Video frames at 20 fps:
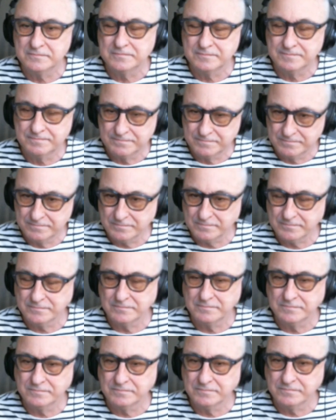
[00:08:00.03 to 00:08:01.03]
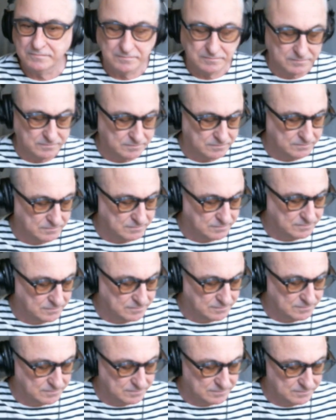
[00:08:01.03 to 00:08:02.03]

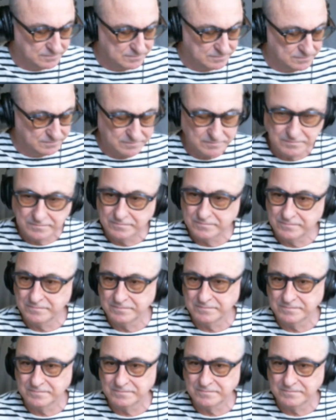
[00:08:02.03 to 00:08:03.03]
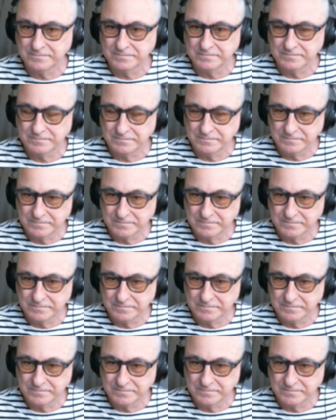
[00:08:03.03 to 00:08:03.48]
(silent)